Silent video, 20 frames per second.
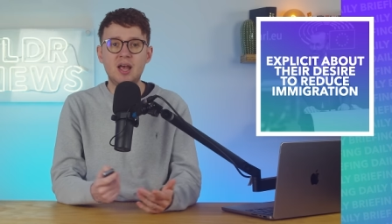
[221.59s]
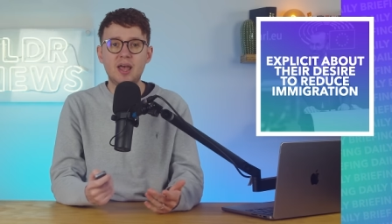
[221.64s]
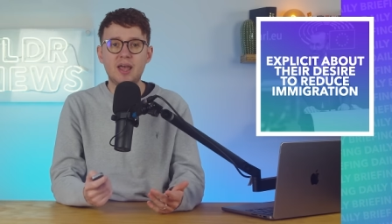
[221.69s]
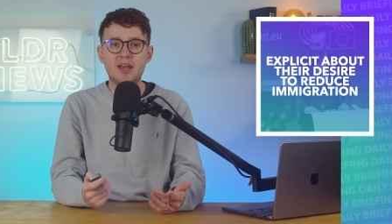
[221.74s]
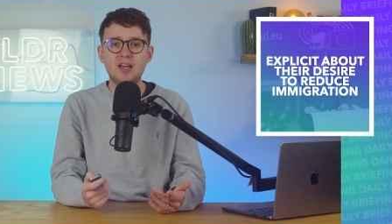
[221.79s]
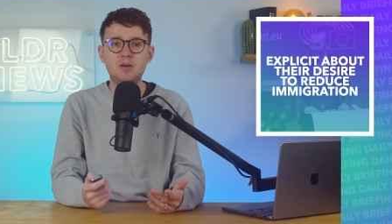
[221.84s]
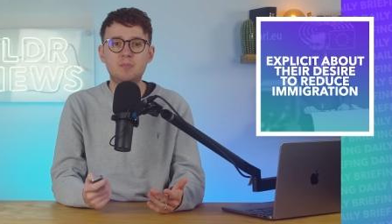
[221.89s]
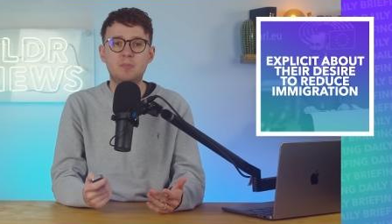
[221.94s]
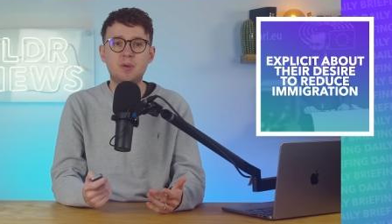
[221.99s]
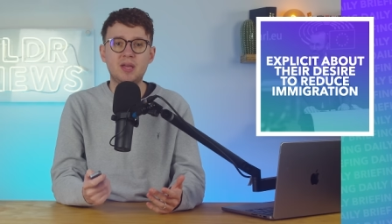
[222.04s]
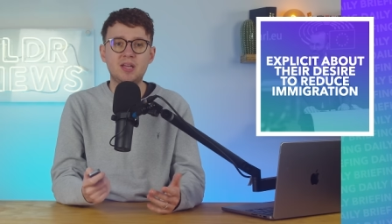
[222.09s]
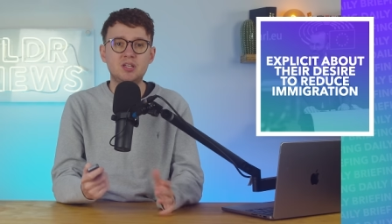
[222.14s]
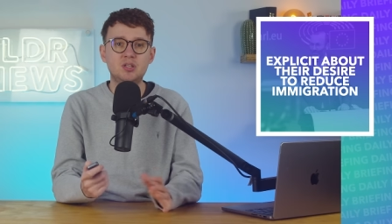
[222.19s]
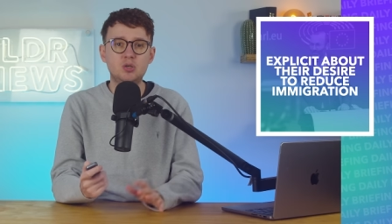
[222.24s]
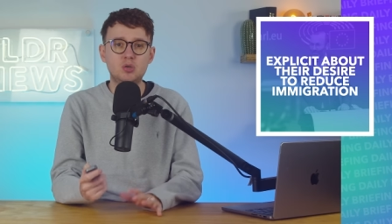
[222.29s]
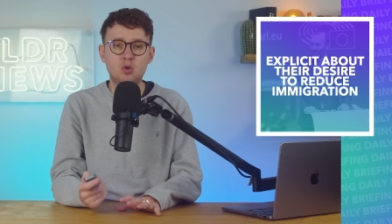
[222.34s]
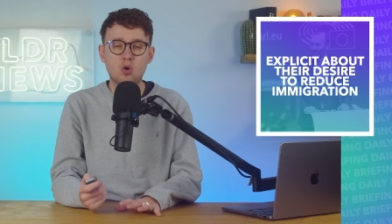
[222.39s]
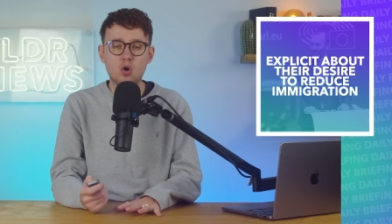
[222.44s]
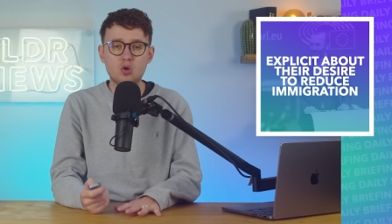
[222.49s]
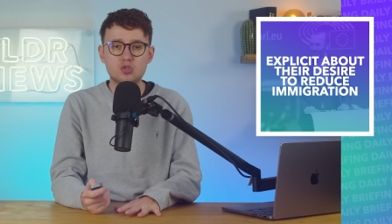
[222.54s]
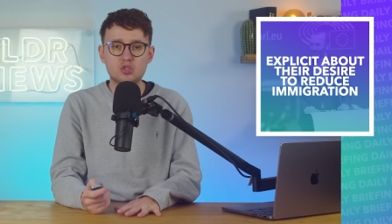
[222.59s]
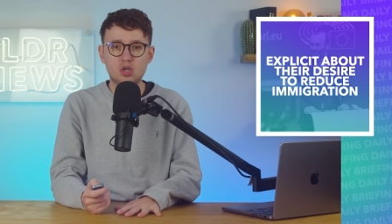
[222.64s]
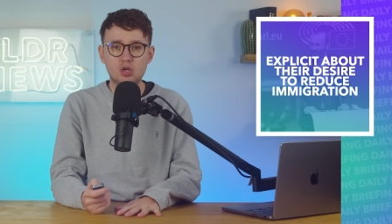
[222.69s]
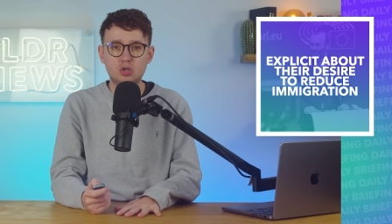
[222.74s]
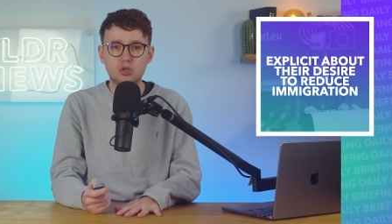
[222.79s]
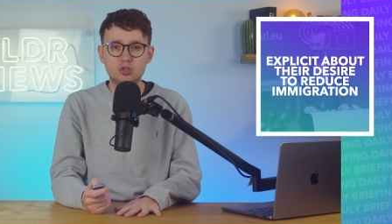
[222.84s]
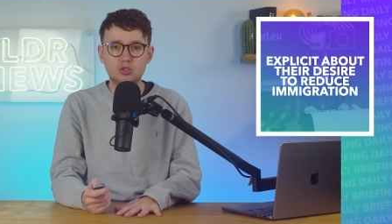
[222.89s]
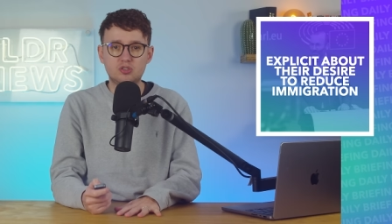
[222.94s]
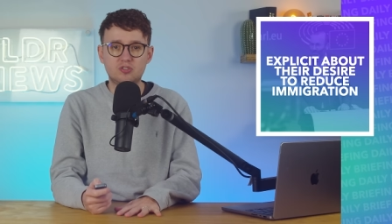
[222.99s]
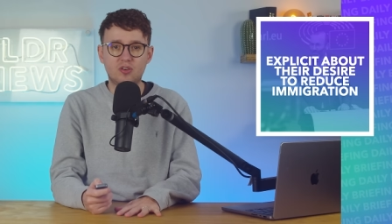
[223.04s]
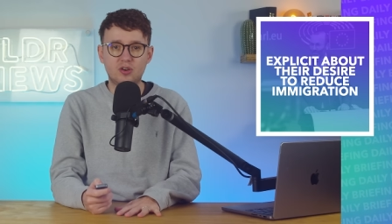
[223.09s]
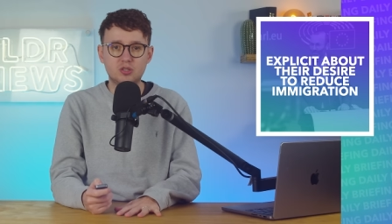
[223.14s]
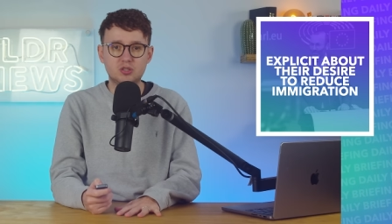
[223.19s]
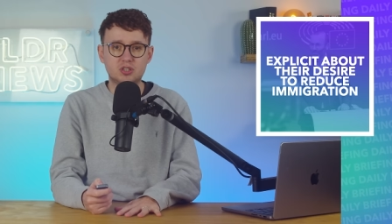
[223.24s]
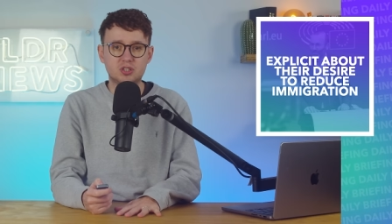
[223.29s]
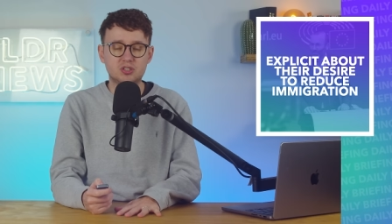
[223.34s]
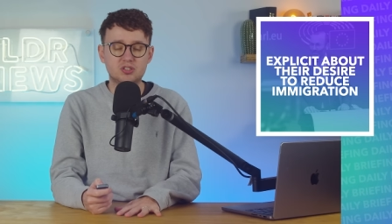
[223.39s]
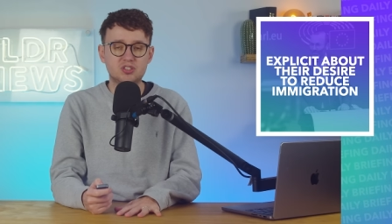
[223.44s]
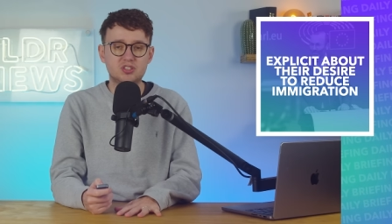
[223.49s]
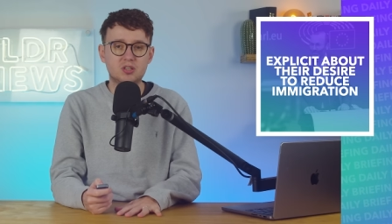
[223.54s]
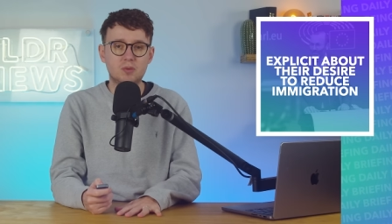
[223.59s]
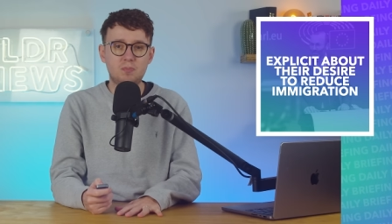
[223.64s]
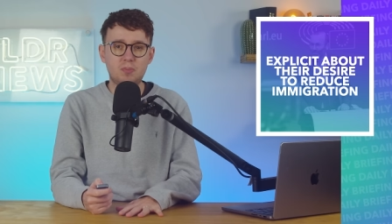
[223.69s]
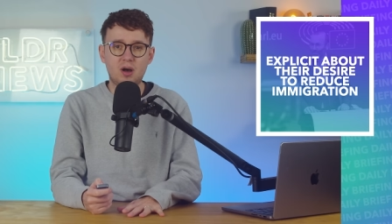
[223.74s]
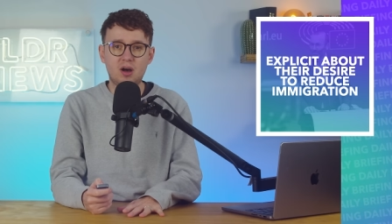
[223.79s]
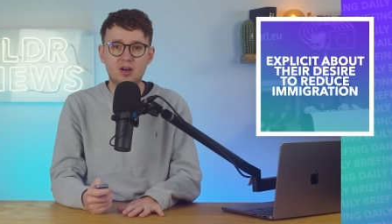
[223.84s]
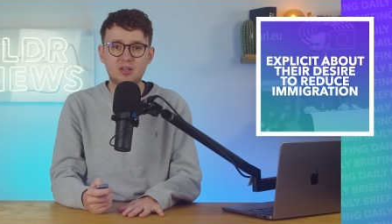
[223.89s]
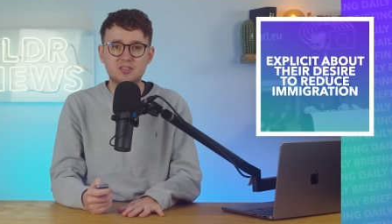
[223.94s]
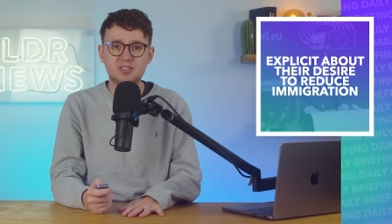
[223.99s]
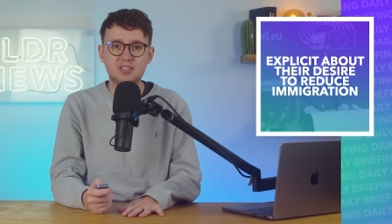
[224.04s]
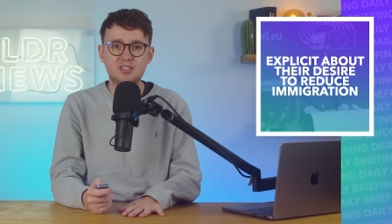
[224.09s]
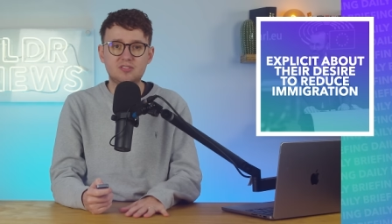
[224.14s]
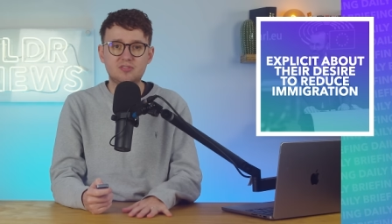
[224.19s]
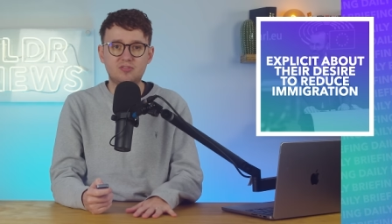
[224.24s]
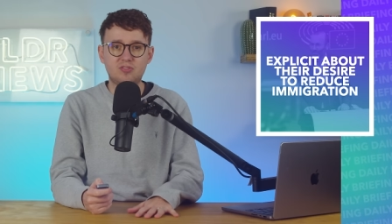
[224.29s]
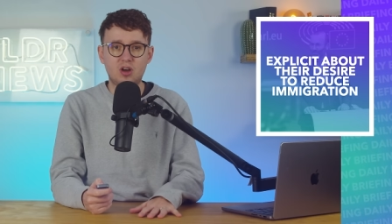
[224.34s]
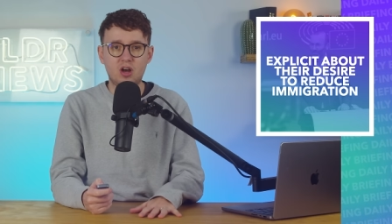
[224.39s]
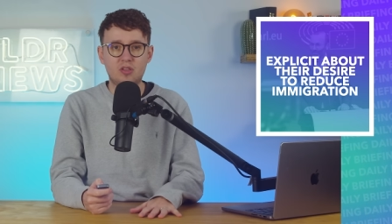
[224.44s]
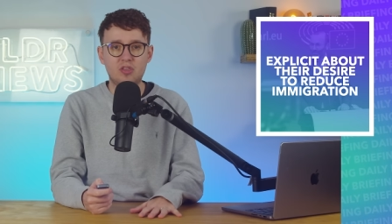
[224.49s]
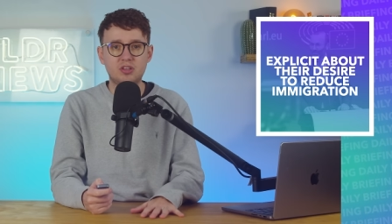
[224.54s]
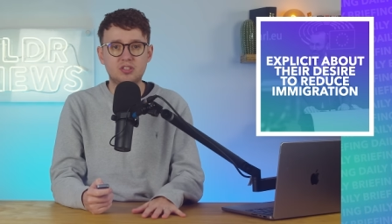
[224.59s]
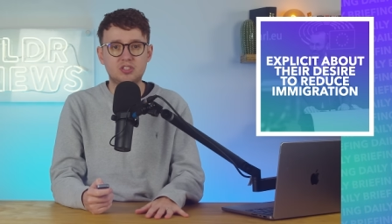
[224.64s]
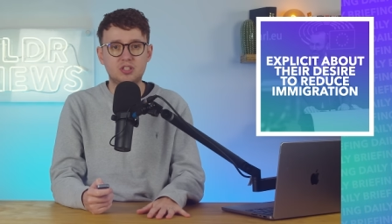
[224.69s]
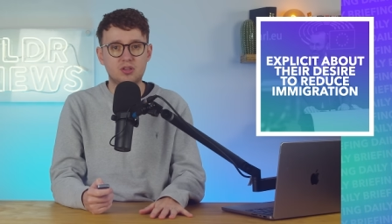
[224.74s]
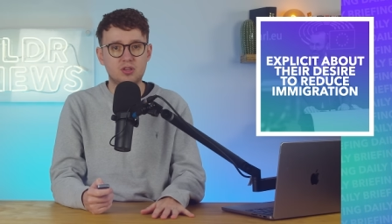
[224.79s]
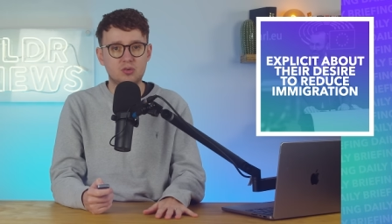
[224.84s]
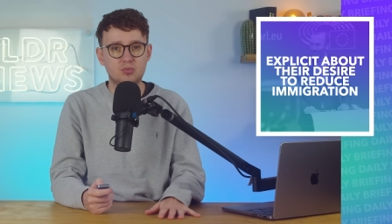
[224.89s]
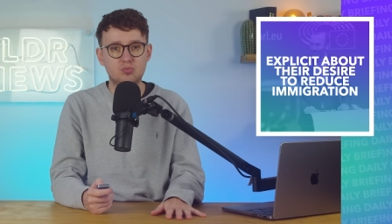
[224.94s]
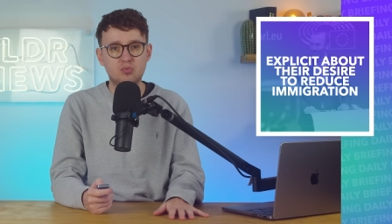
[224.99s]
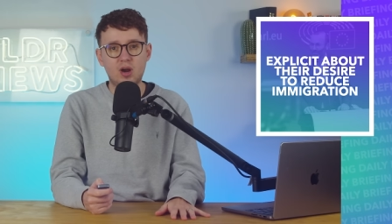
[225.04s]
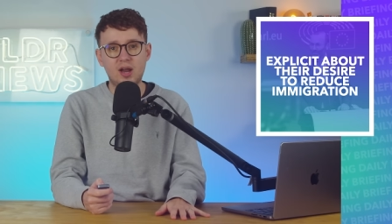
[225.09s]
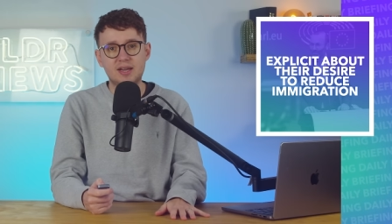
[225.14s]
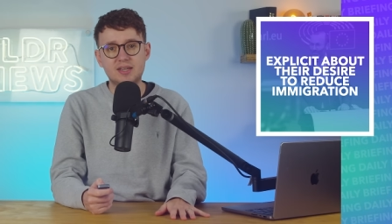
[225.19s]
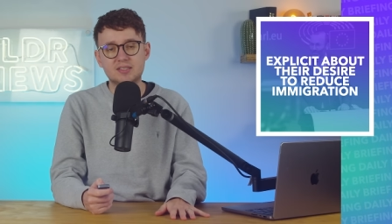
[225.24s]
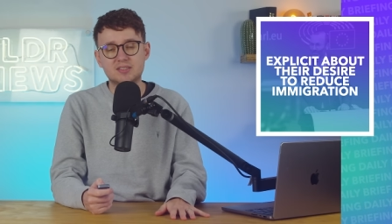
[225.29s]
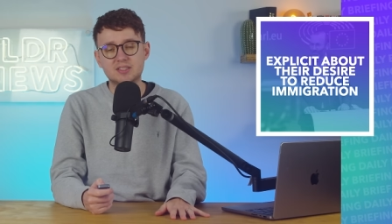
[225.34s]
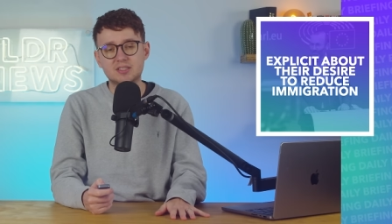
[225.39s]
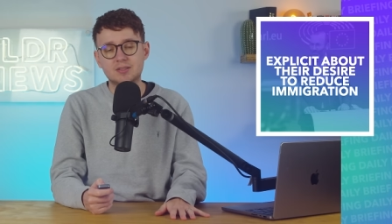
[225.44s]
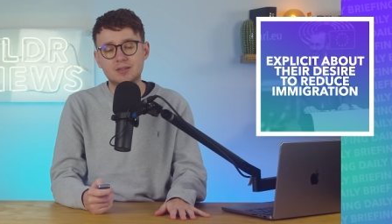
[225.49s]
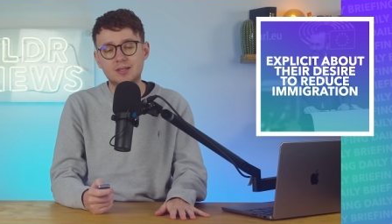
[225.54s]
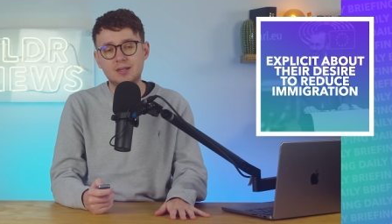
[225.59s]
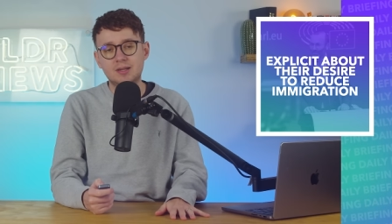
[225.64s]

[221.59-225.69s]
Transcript: in a bid not to lose voters to parties further to the right.